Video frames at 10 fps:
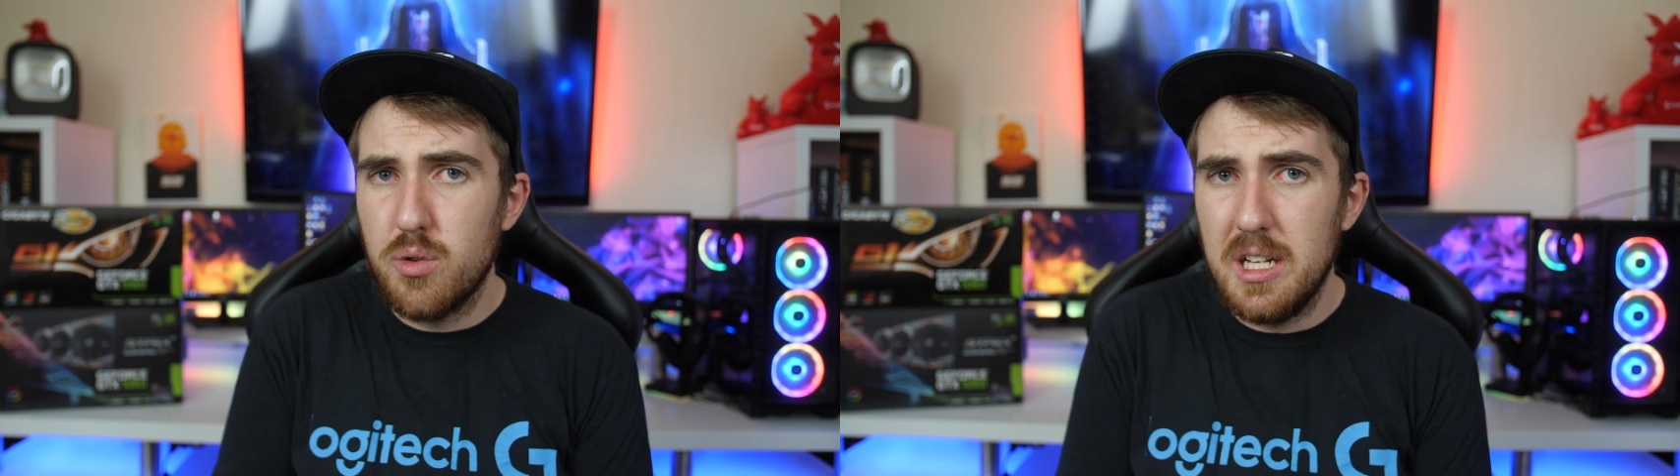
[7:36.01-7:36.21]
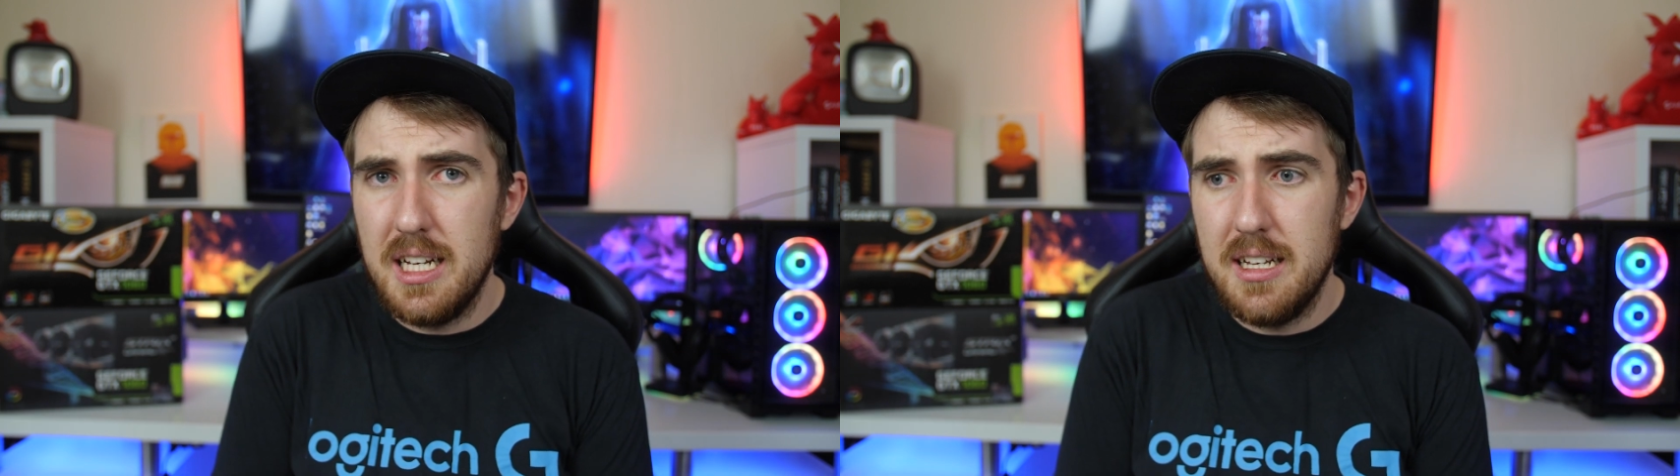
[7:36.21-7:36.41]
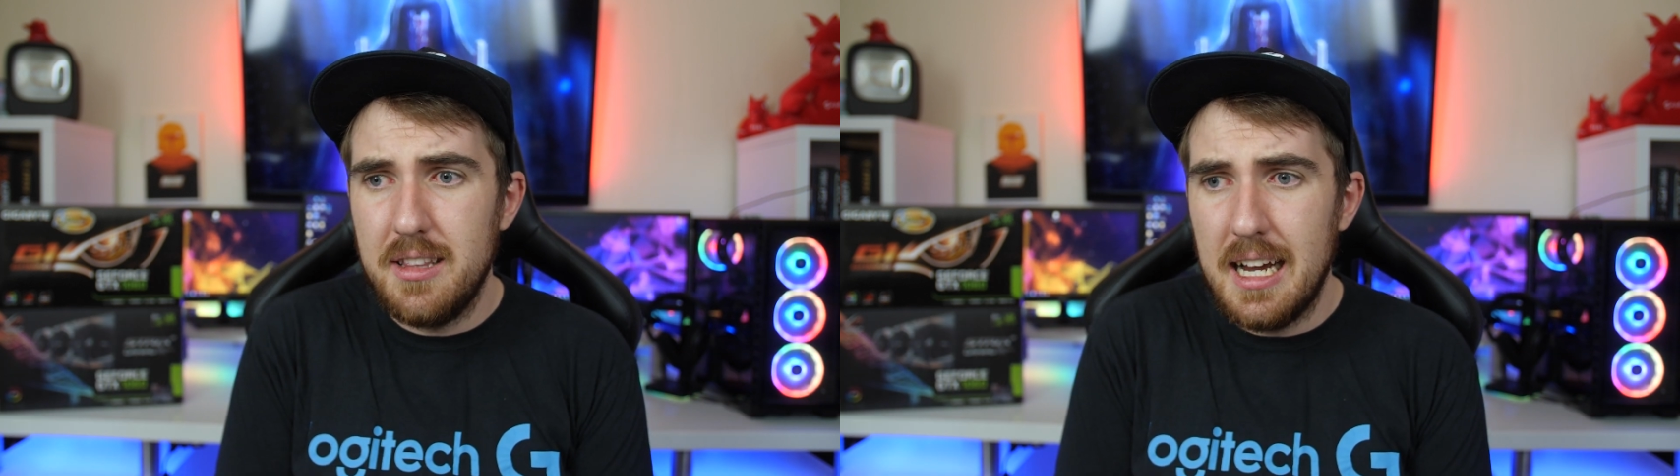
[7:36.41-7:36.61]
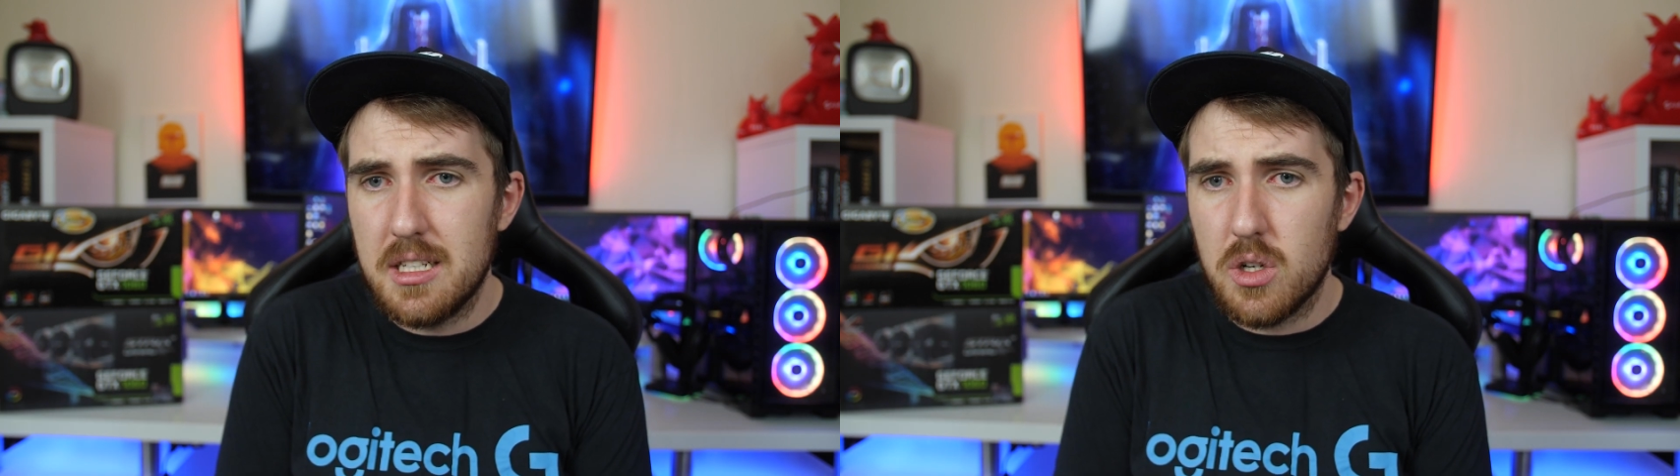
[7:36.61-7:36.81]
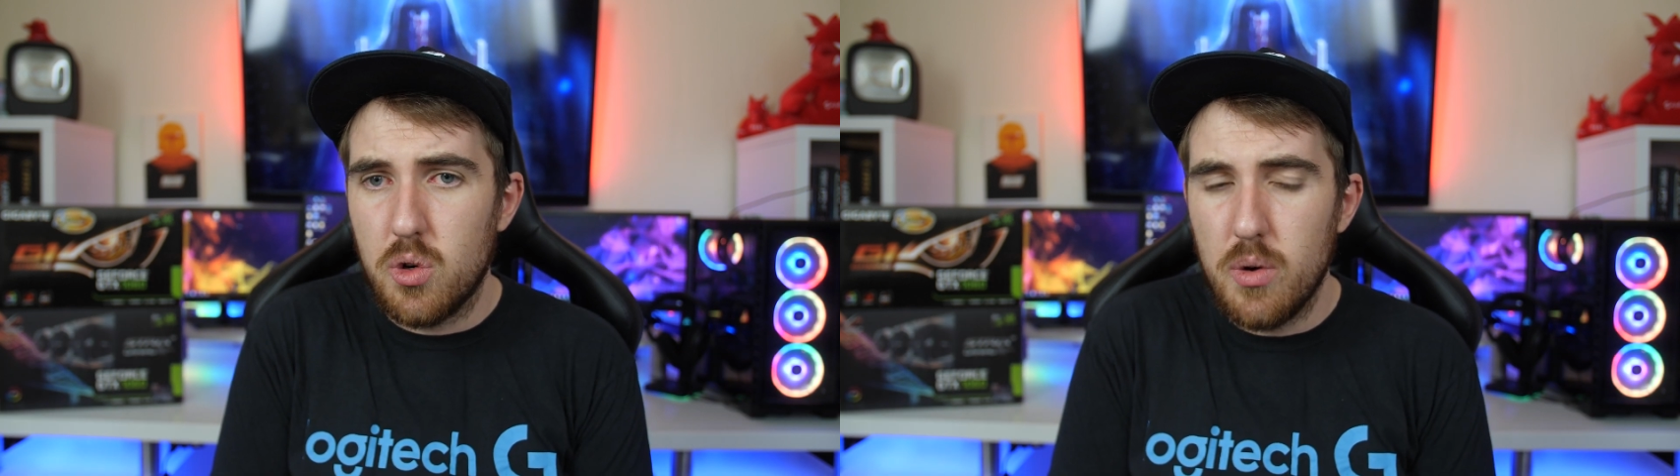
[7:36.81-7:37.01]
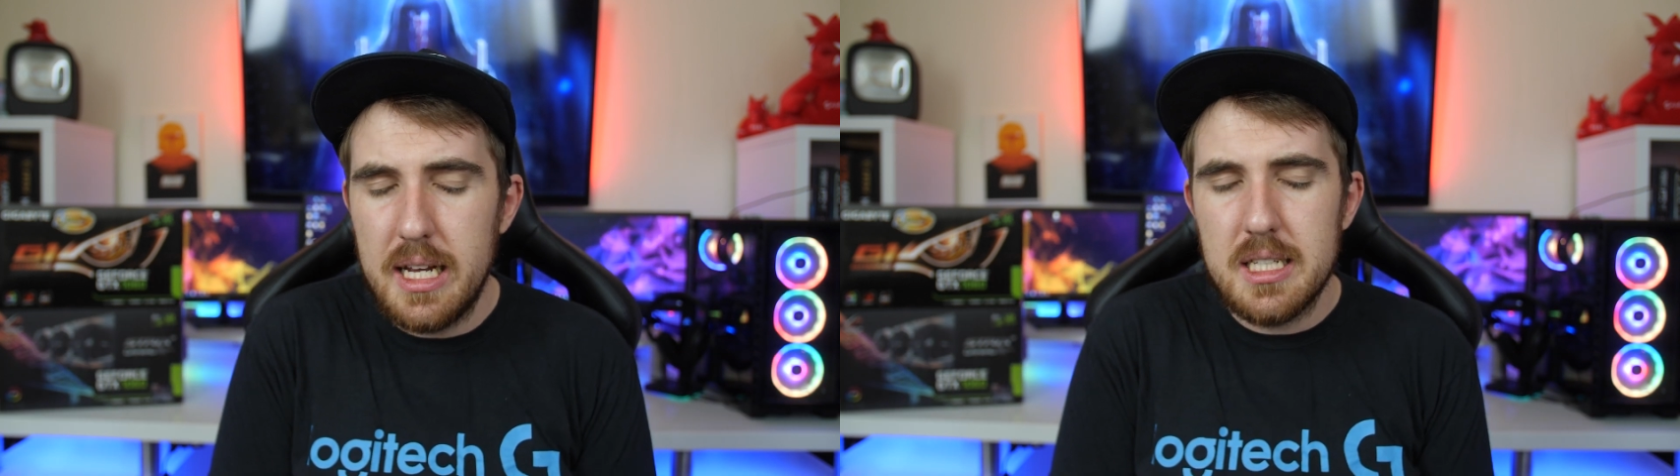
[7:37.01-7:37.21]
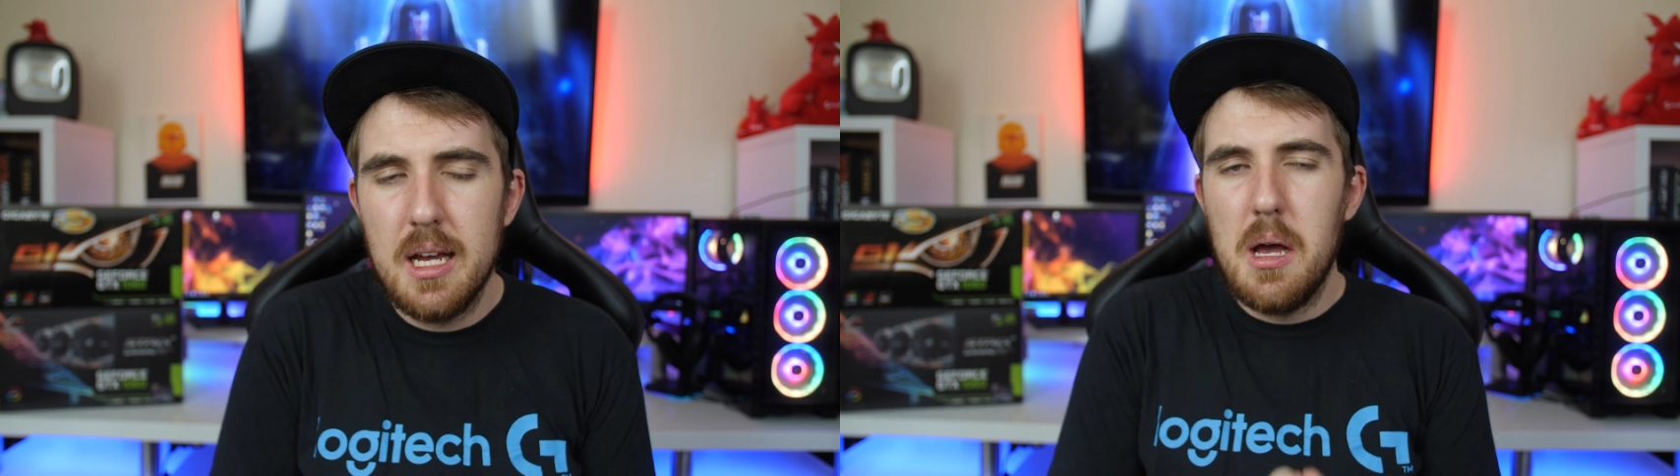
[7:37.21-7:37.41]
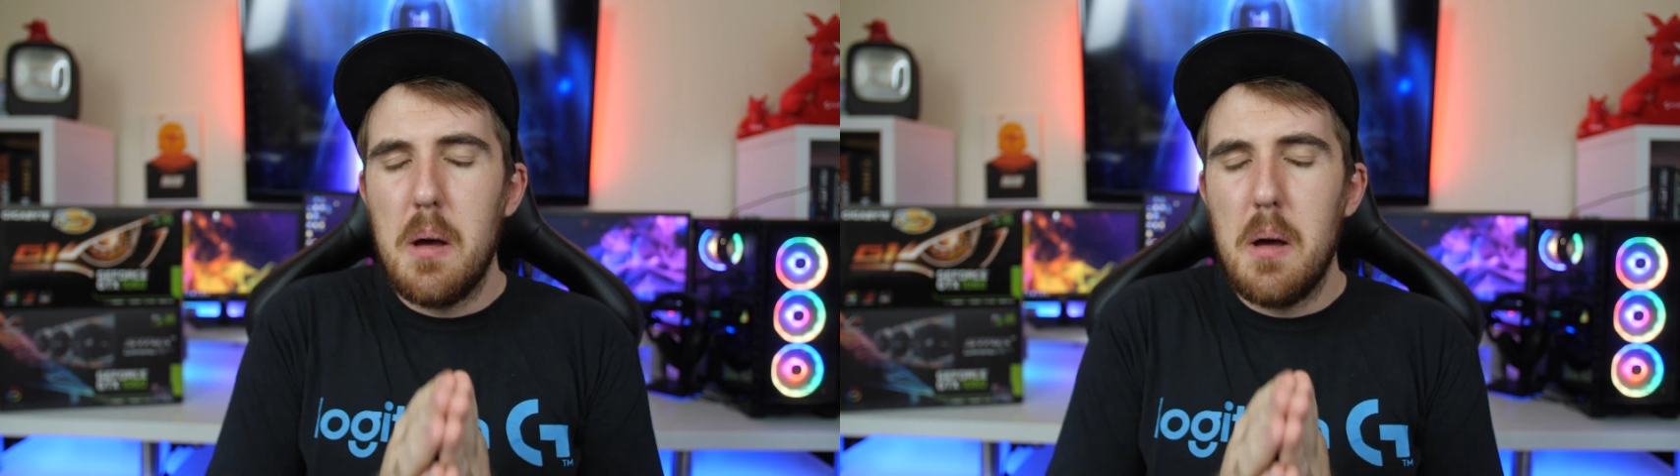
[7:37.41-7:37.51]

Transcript: really that great